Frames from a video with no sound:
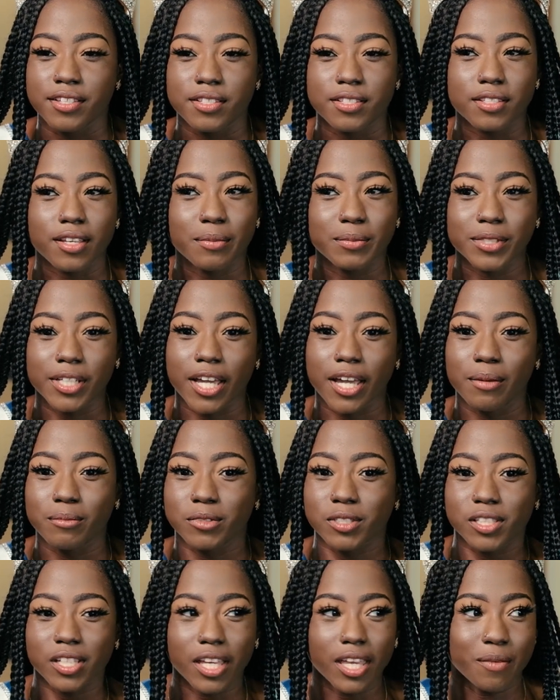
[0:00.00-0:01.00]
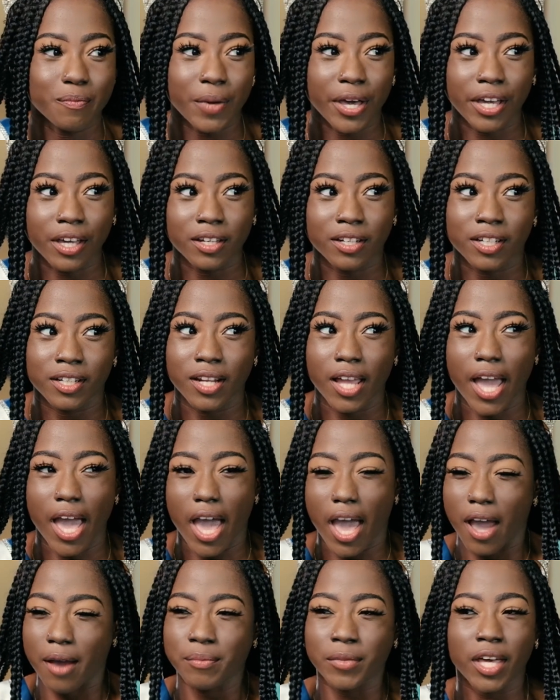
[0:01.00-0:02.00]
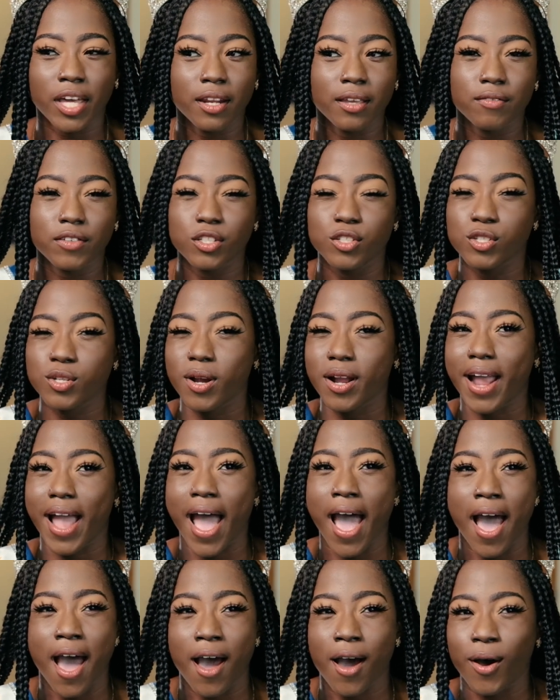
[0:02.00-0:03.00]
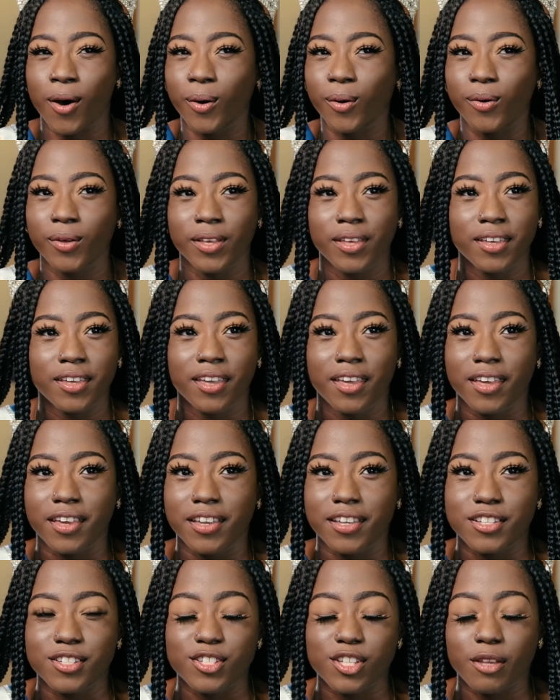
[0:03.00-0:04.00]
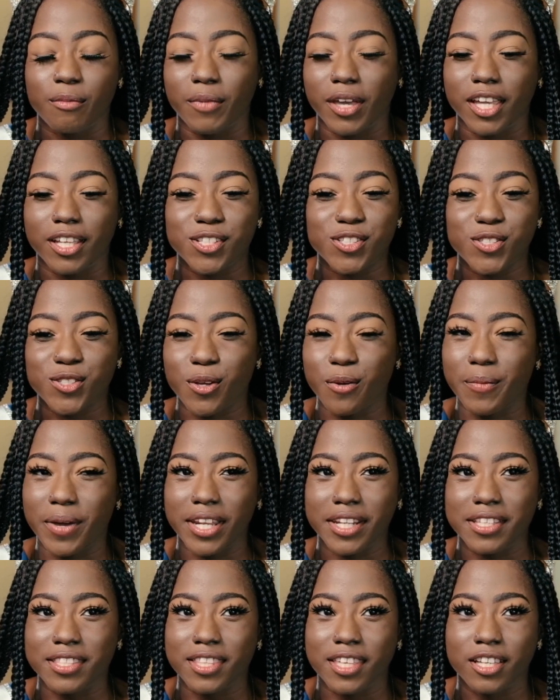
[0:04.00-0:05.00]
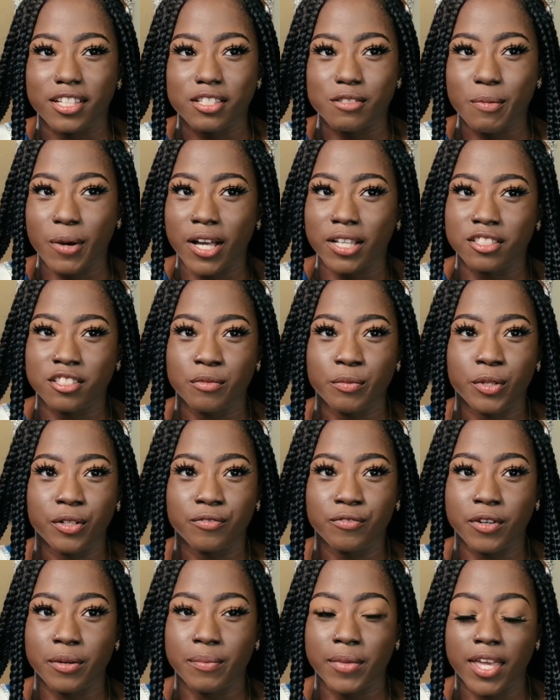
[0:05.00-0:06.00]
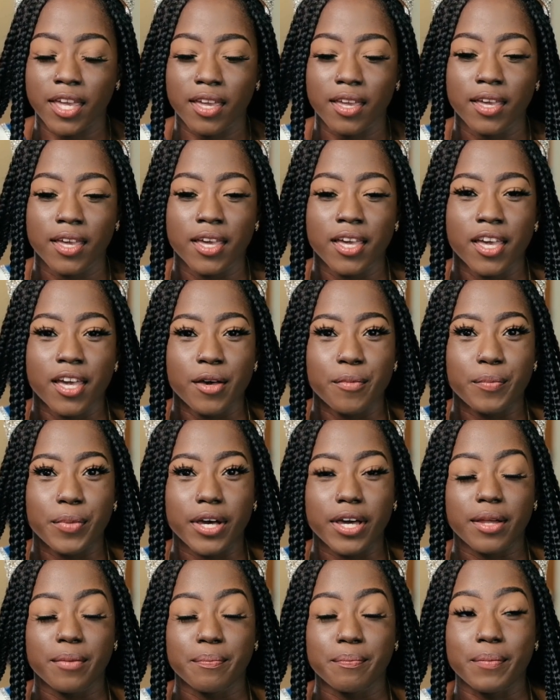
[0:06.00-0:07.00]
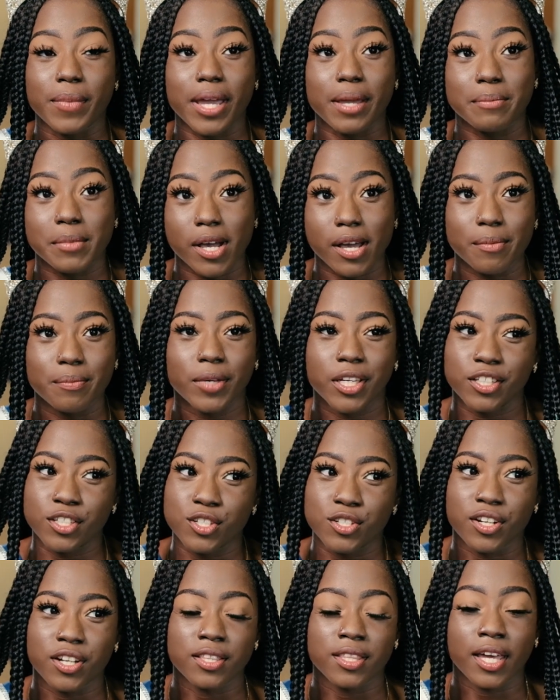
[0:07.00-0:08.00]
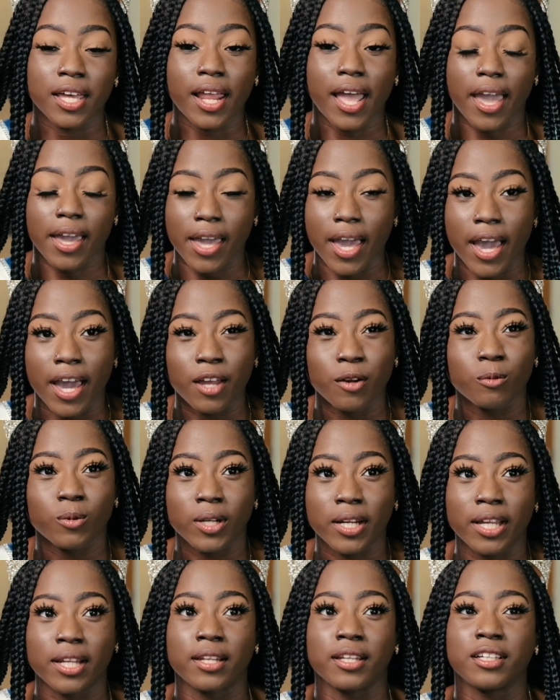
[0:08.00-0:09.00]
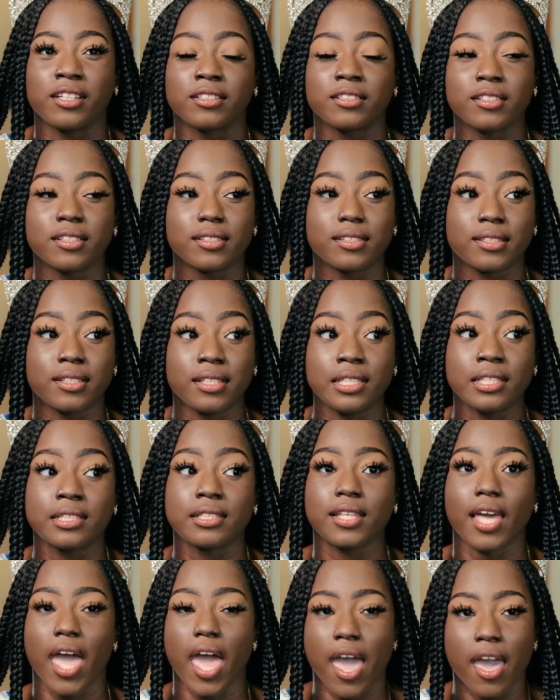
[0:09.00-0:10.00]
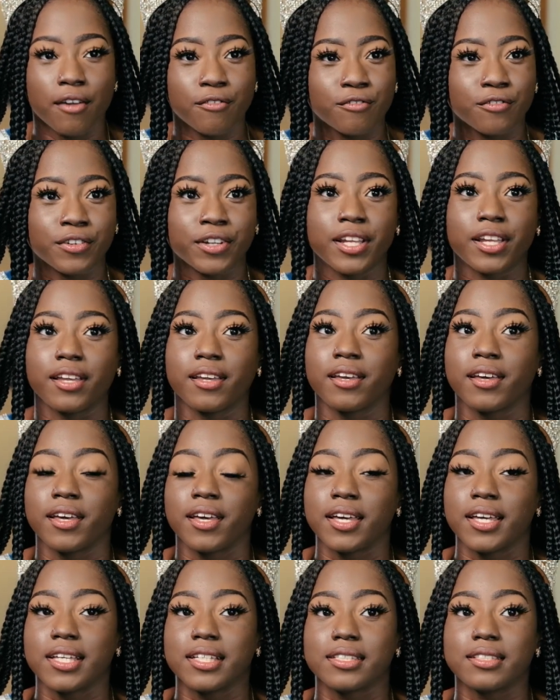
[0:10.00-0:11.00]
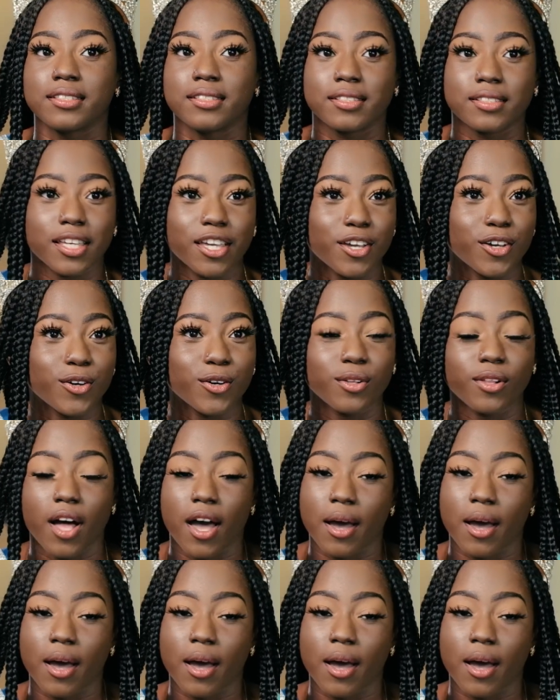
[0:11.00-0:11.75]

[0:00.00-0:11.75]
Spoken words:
sometimes looking back at it, I'm not even sure how she made so many things possible for me, but my mom made sure that I had what I need to seize every single